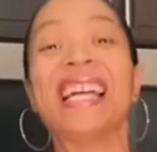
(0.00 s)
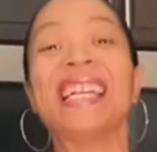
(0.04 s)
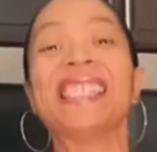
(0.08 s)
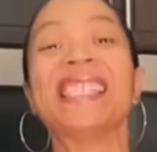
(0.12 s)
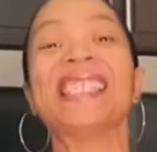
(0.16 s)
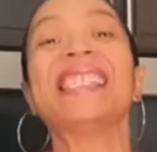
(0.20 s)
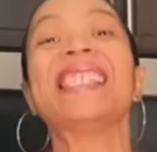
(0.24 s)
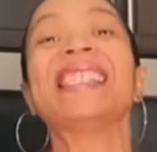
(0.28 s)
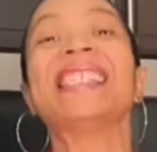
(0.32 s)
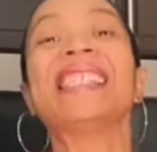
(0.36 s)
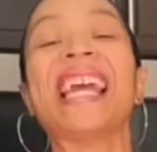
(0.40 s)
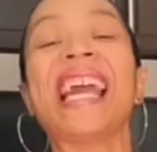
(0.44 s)

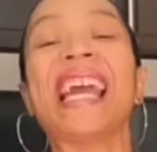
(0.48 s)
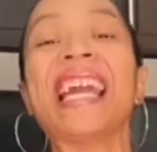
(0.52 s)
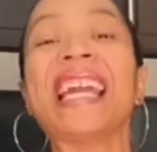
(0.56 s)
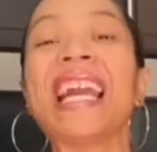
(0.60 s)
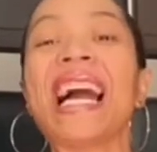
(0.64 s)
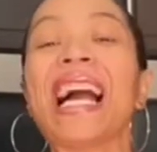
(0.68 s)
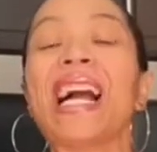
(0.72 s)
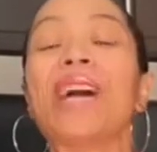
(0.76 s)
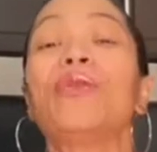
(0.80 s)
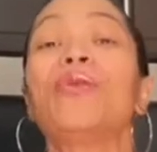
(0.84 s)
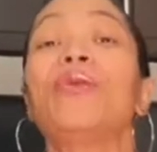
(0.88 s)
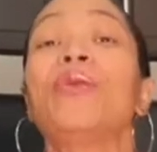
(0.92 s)
Today,
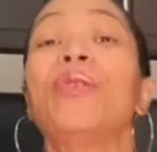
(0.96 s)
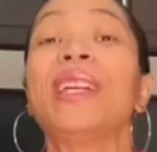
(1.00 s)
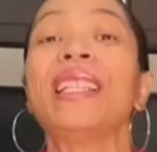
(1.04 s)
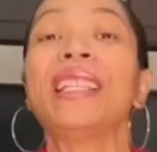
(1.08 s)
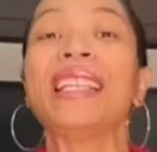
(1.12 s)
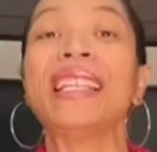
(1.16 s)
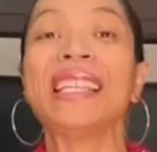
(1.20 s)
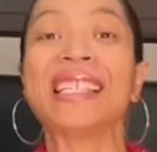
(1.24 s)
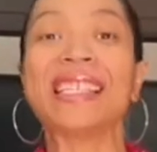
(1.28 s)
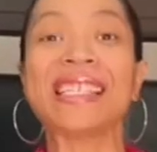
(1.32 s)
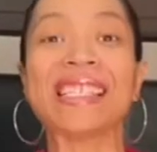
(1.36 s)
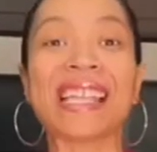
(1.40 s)
I'm
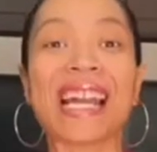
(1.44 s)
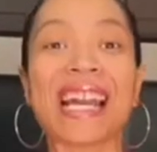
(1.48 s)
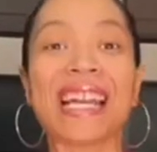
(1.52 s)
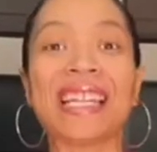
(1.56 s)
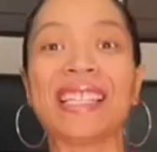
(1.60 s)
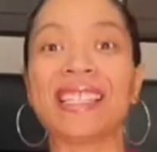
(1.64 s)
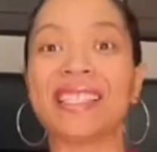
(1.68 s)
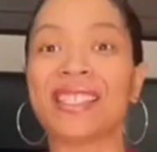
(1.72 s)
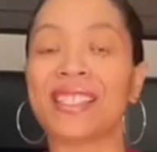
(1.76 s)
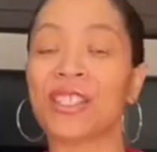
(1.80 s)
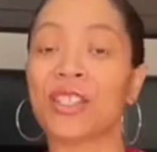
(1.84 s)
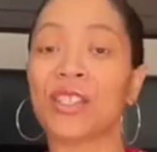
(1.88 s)
really
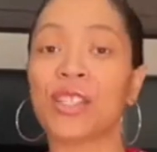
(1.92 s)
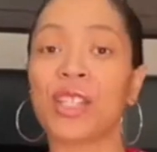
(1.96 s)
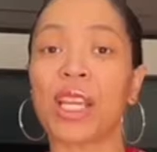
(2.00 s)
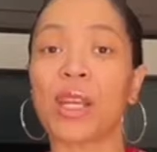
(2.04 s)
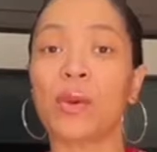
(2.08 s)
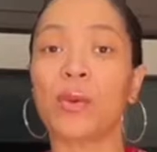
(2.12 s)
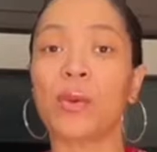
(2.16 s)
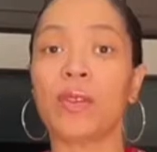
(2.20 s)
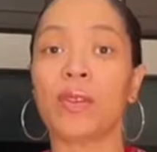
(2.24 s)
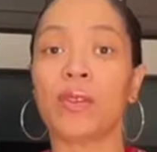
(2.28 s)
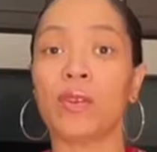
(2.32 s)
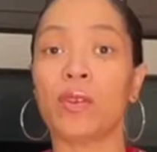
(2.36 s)
excited to
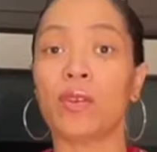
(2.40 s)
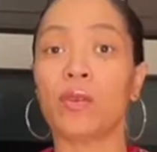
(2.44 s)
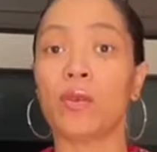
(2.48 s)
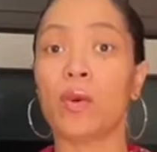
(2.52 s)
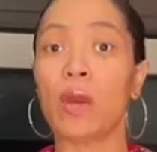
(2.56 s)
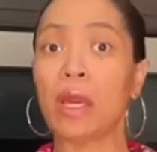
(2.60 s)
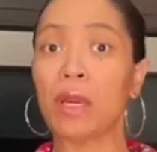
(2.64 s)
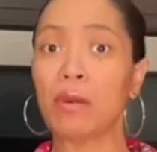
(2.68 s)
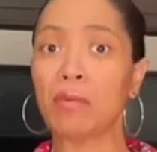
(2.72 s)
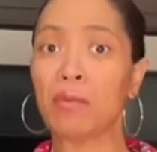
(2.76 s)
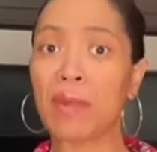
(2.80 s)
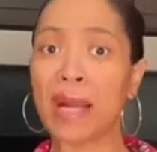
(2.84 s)
share with you
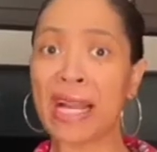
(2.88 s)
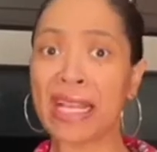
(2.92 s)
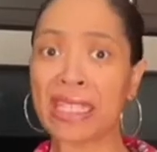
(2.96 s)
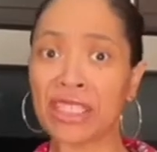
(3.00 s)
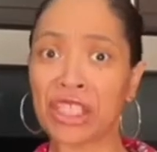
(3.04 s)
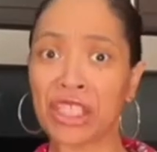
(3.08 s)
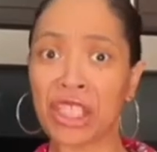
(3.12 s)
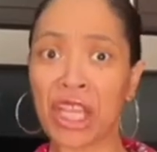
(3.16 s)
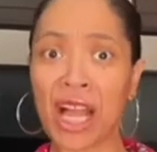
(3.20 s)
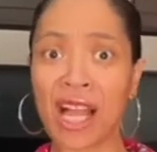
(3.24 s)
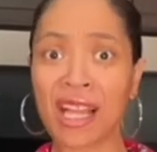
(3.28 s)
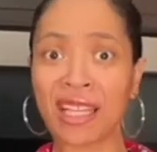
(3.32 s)
my
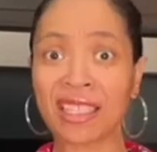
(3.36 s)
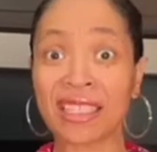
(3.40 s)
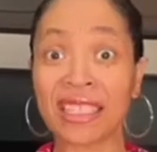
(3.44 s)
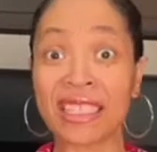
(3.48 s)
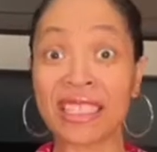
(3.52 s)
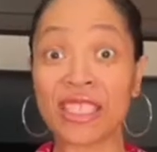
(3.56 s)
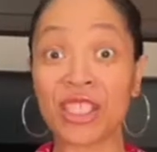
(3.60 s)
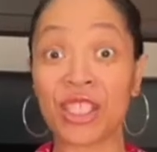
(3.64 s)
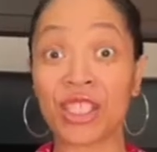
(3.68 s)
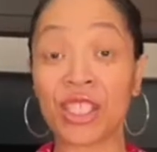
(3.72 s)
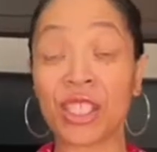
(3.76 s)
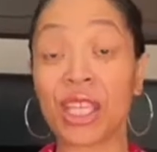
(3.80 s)

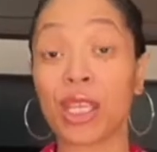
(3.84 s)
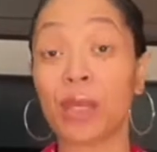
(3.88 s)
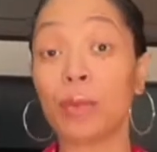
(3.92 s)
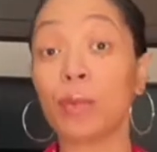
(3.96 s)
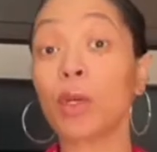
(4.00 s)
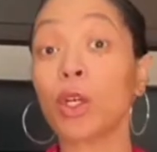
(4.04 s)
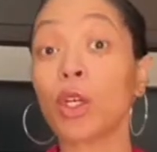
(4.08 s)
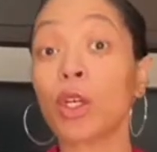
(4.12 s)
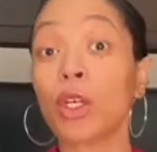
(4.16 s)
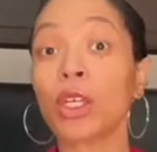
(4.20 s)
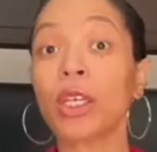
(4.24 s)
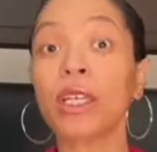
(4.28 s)
chocolate
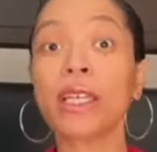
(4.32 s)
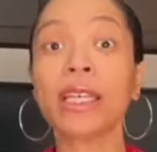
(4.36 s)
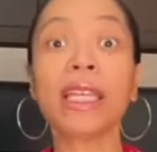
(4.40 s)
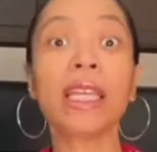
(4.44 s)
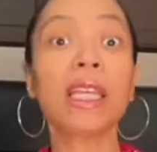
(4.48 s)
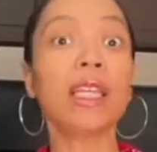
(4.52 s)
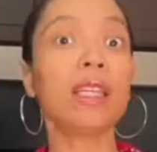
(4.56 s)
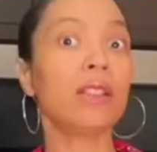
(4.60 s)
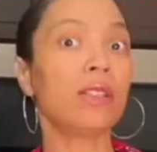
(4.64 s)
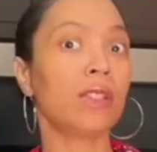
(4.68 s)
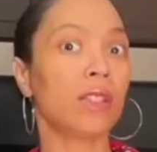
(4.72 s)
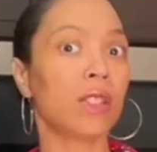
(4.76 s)
chip
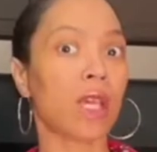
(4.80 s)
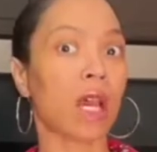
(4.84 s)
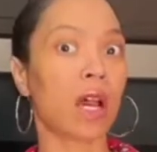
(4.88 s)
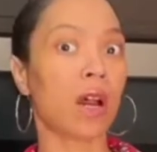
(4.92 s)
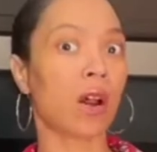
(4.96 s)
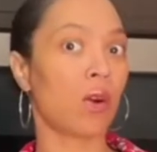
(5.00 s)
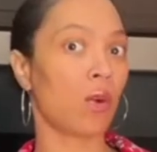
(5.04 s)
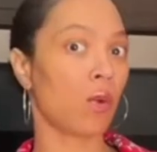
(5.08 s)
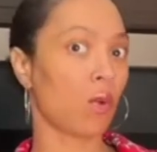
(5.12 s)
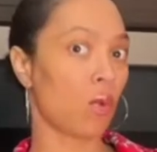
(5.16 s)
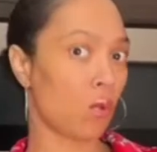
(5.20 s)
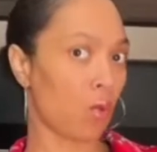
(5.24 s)
cookie
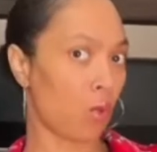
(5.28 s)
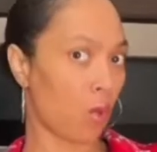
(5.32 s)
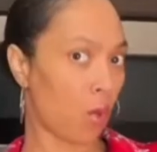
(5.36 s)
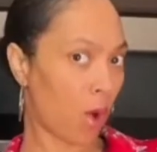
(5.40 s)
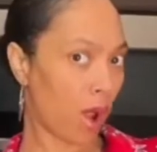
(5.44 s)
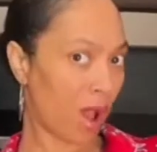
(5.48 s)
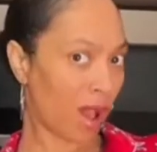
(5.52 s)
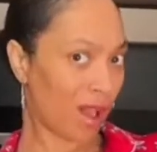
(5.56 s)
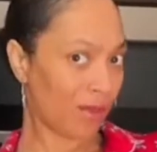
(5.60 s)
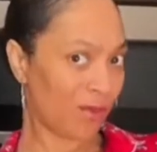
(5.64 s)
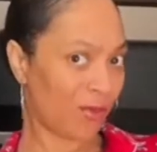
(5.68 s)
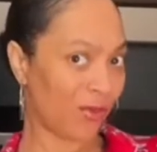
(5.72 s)
dough
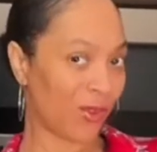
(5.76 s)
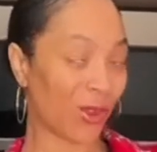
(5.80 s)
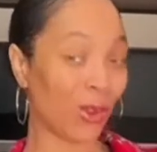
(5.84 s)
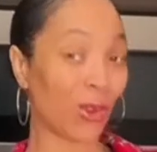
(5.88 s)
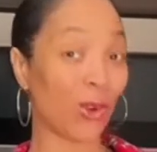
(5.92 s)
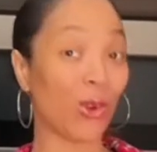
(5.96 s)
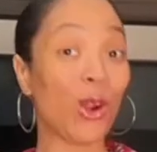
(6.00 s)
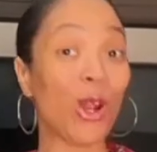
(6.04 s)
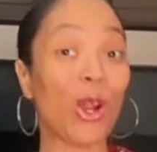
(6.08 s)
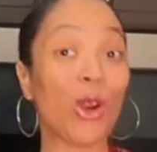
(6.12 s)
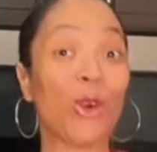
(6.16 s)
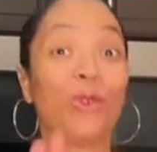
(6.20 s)

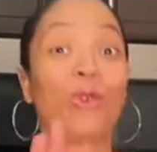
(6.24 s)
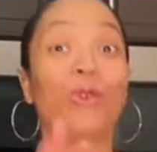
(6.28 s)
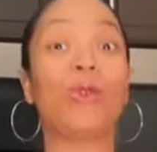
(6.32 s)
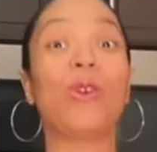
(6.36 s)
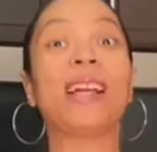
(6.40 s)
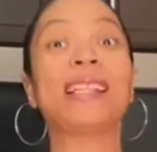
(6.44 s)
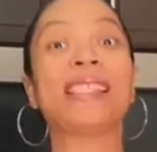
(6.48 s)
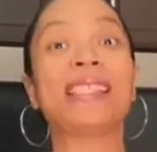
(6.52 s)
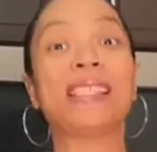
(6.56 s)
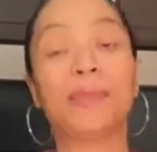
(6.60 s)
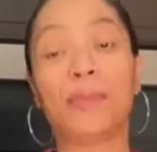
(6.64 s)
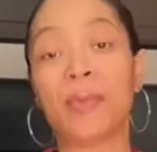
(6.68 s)
waffle
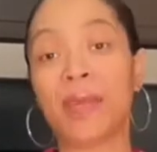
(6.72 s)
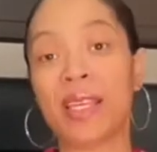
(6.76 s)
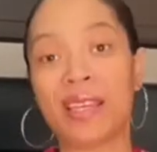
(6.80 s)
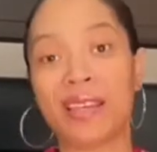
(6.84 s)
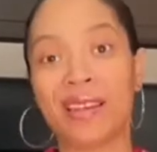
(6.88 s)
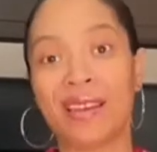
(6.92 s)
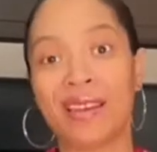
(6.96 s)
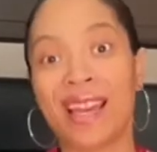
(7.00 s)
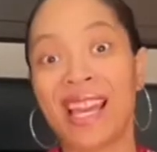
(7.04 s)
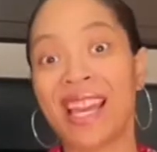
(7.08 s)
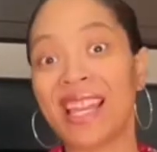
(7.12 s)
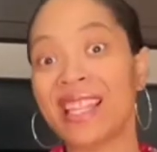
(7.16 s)

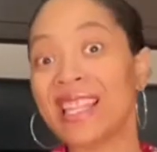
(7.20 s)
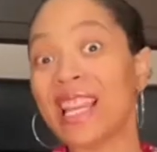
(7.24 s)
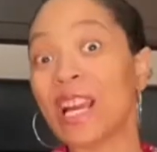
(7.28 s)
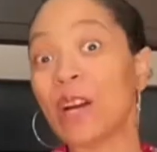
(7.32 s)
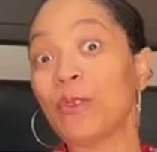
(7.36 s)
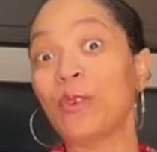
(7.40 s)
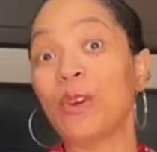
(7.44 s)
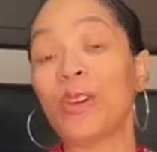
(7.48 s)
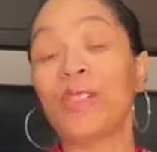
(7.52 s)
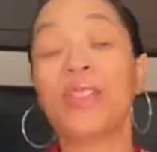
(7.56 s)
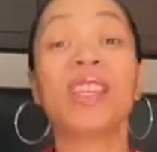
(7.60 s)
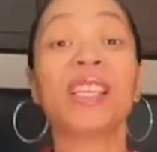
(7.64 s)
recipe. Now
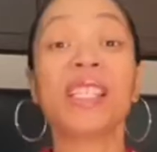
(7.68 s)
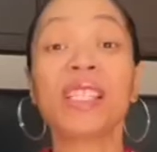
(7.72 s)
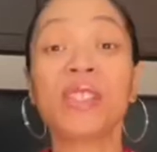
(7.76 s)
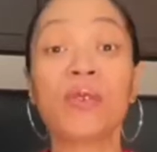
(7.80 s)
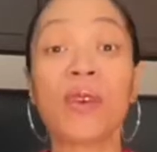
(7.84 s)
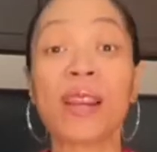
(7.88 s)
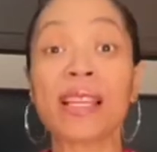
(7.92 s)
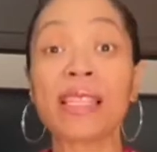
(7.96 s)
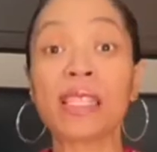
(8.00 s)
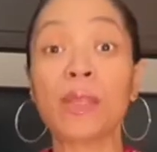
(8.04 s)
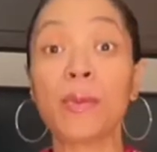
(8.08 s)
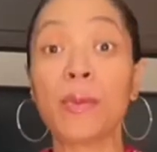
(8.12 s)
for this
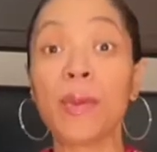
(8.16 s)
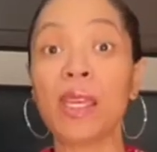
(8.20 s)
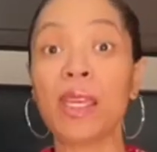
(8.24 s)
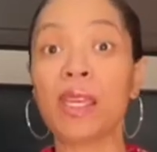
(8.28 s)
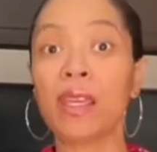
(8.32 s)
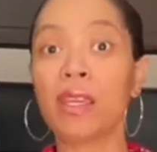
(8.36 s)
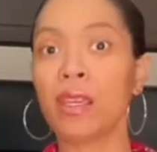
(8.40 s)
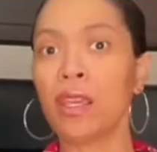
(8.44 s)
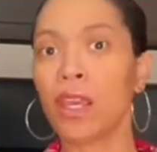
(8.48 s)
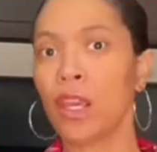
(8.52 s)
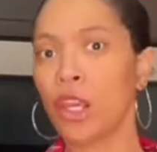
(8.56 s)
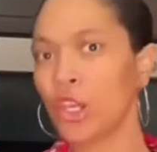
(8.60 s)

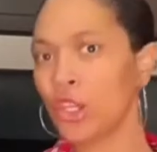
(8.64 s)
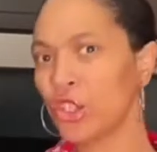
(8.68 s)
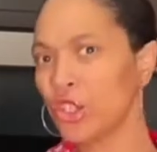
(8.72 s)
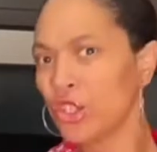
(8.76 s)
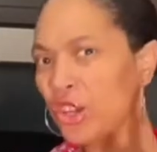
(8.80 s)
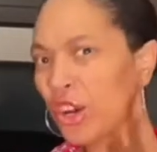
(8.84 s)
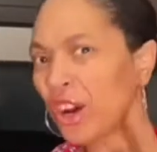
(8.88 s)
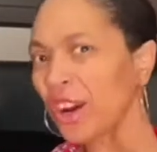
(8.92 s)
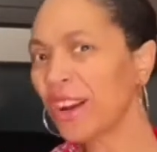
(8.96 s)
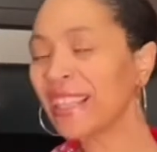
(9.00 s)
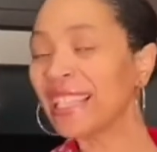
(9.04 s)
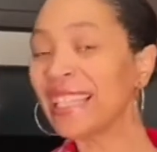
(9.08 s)
recipe,
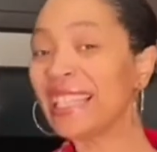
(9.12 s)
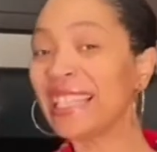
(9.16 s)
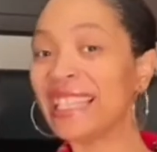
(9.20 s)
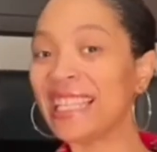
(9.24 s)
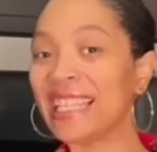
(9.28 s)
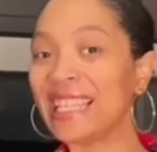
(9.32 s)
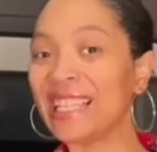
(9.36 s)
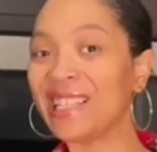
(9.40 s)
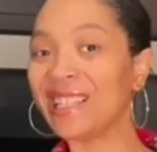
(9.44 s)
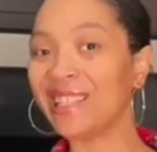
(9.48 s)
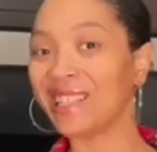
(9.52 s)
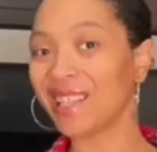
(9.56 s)
you're going to
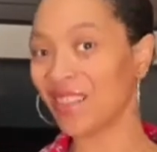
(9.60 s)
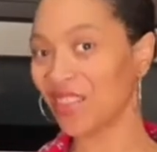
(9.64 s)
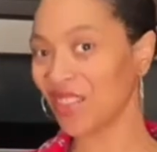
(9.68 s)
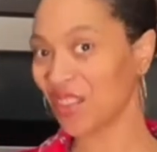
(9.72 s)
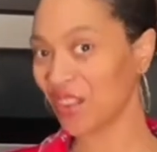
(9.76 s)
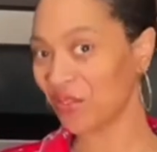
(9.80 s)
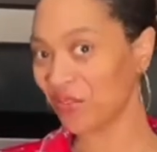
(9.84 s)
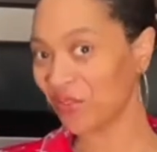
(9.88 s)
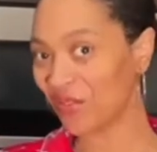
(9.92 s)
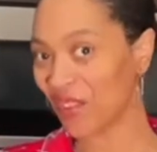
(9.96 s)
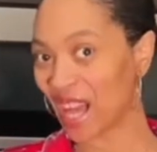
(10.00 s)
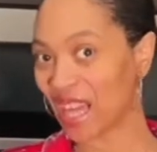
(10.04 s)
need
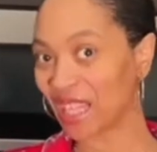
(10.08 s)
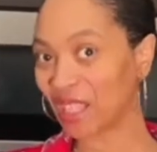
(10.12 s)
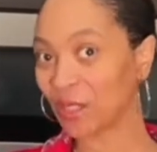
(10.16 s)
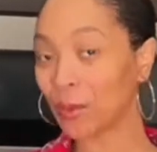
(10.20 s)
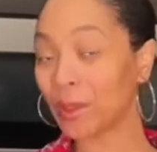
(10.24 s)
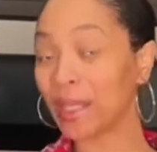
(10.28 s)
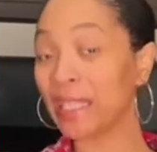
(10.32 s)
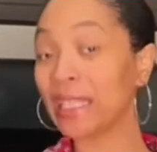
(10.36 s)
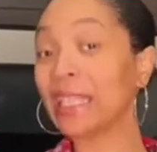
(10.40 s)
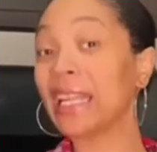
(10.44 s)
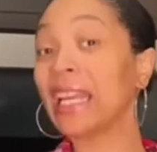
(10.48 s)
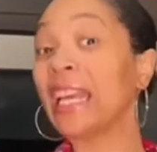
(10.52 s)
the following